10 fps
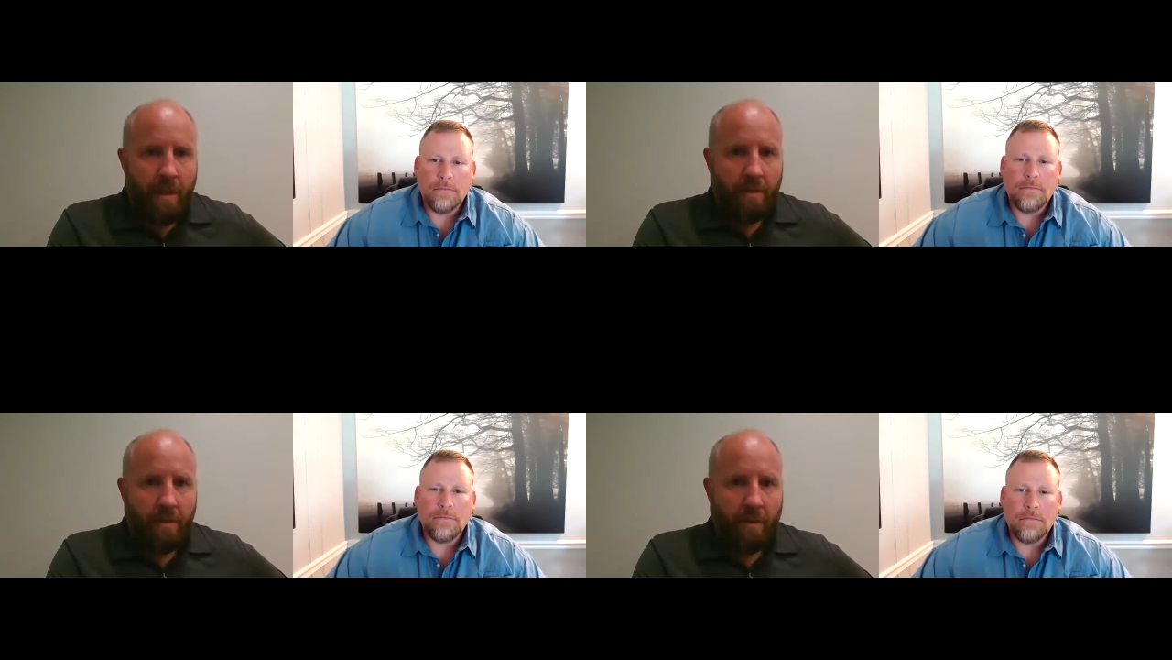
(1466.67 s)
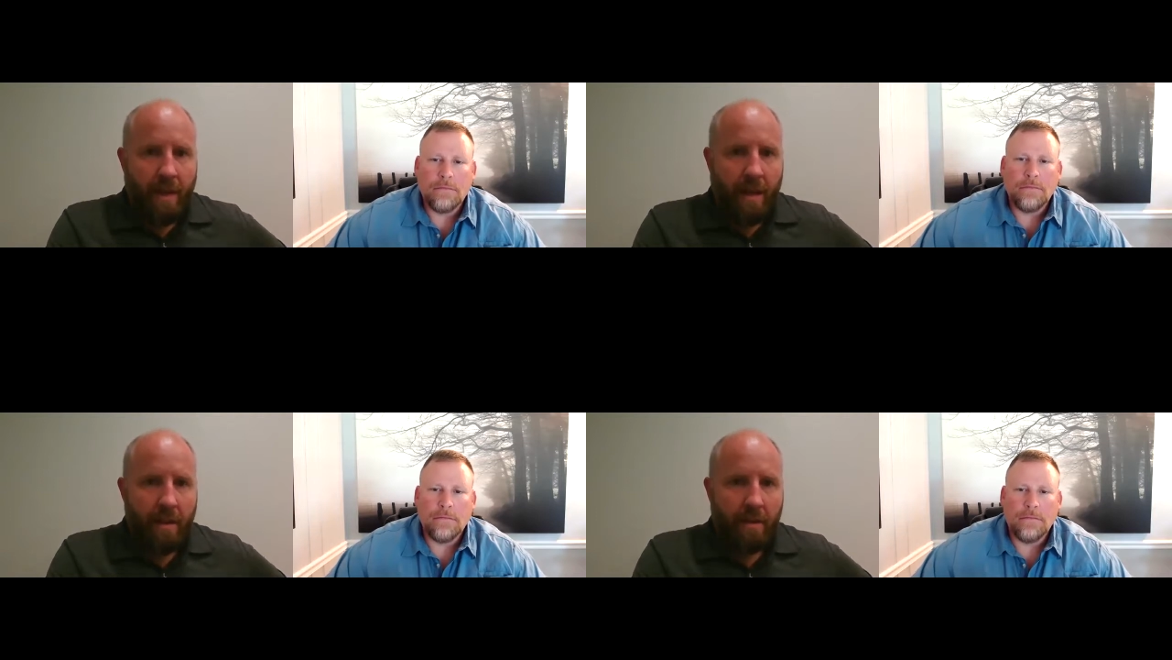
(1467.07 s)
Speaker 1: So
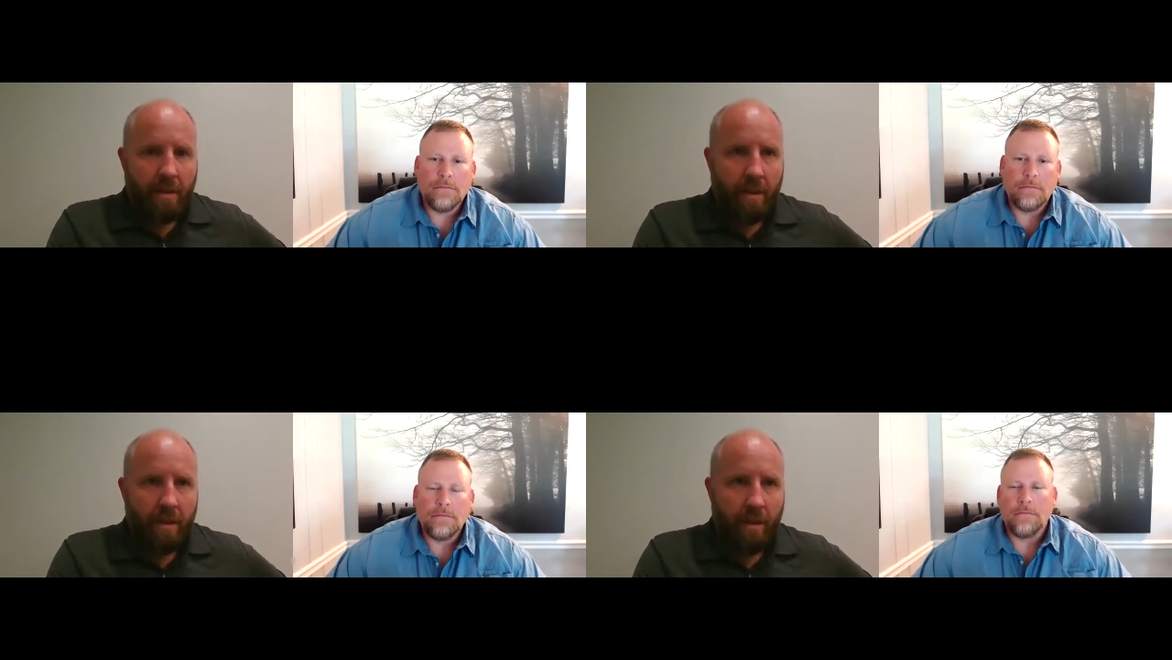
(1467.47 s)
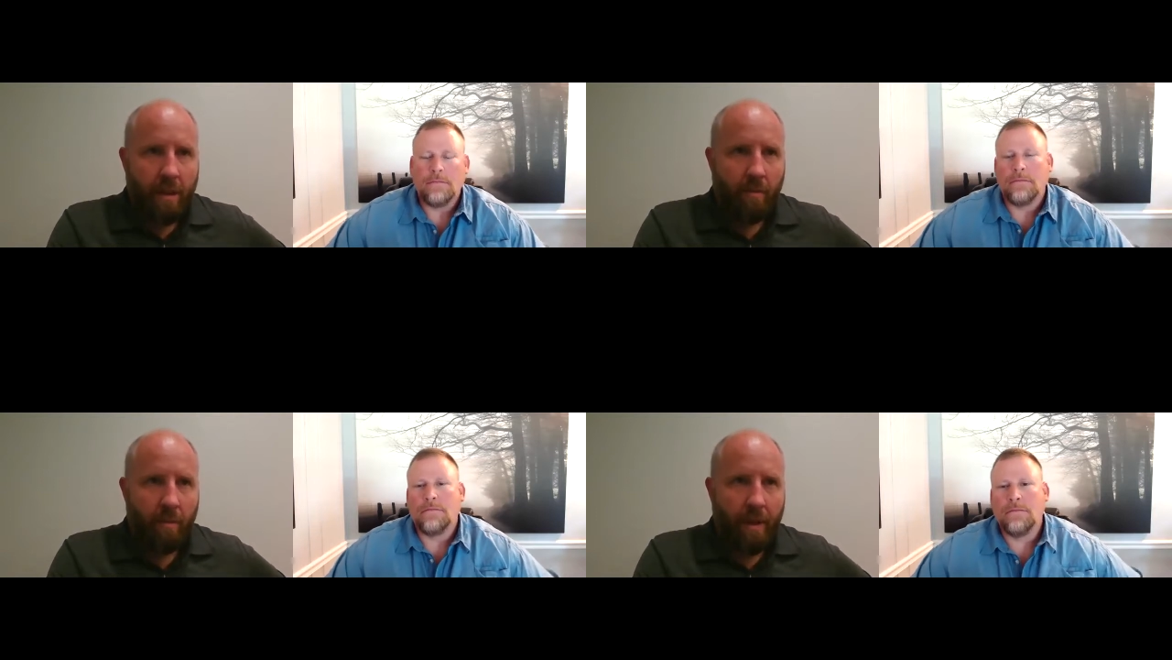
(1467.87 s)
that,
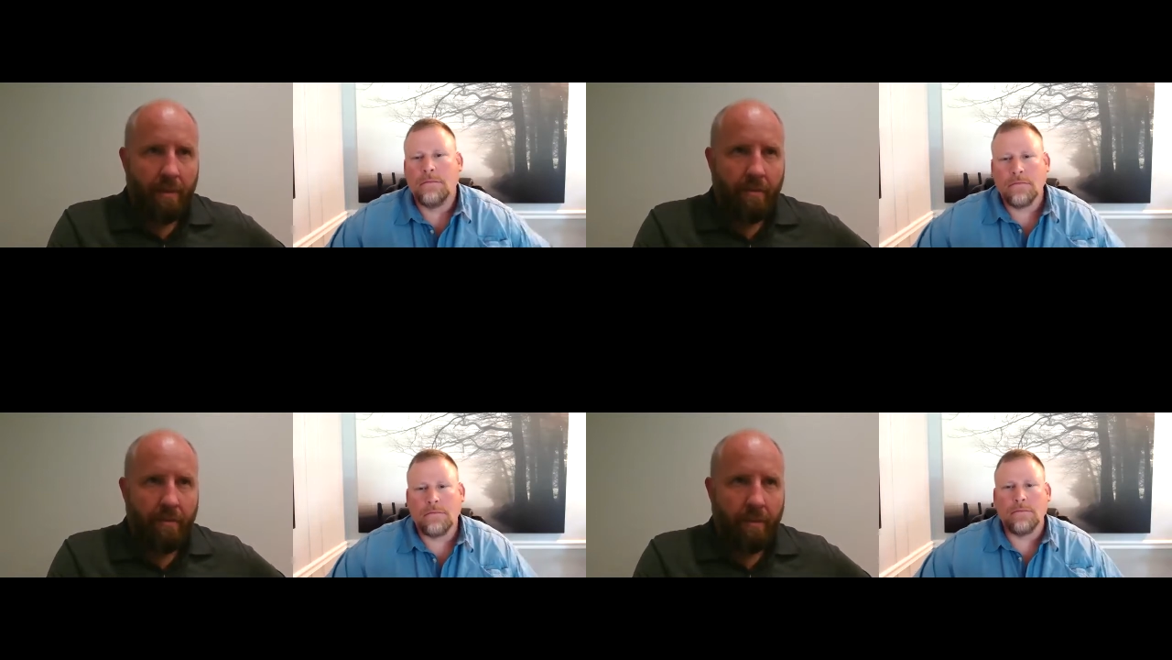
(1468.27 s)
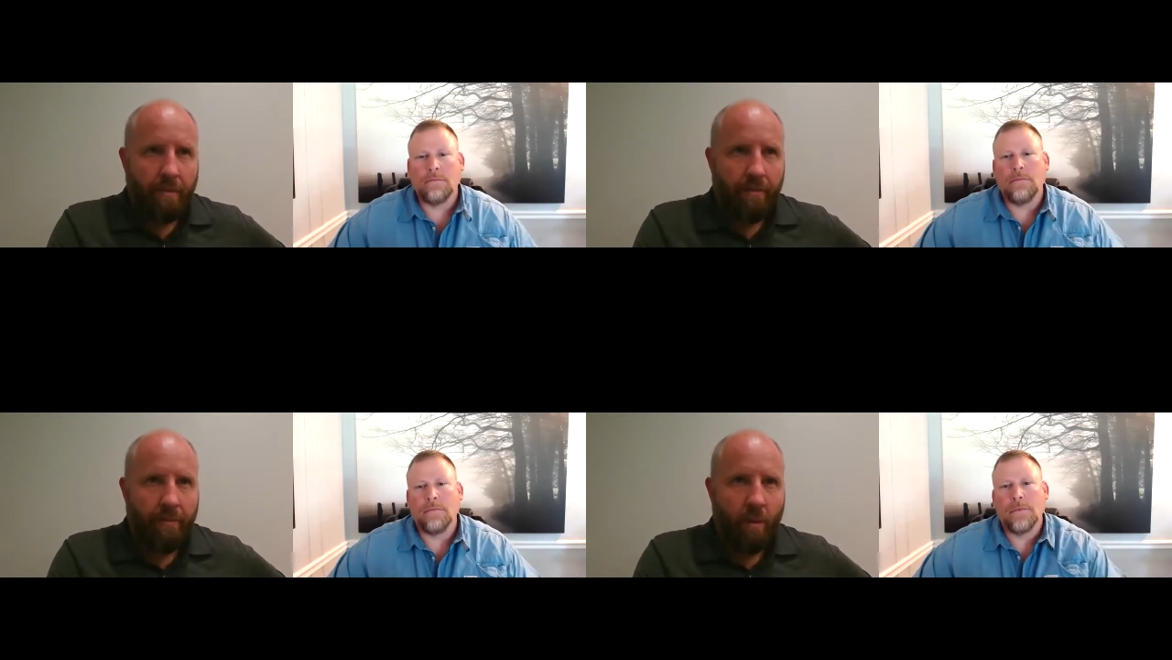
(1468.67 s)
they were renting for
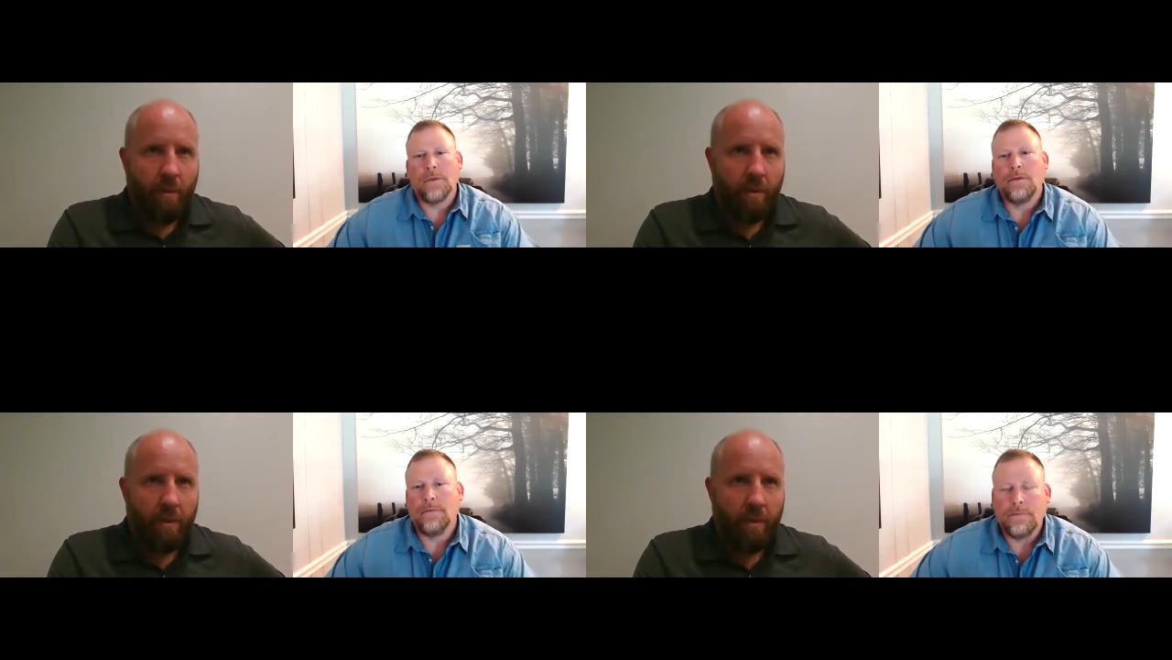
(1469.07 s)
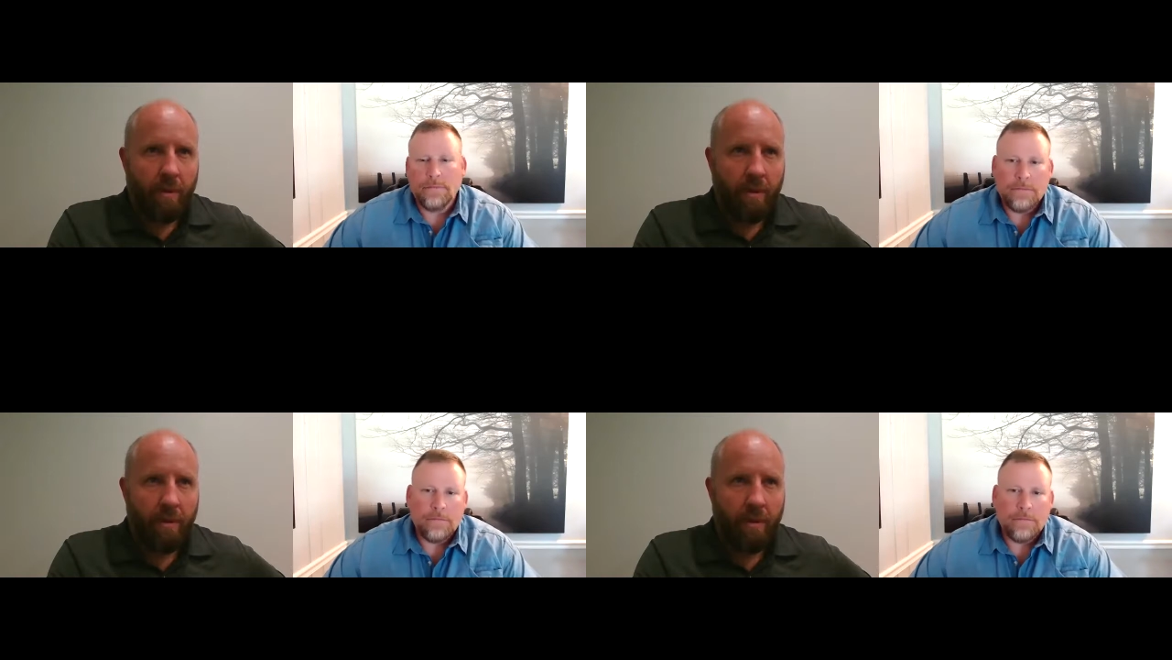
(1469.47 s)
four,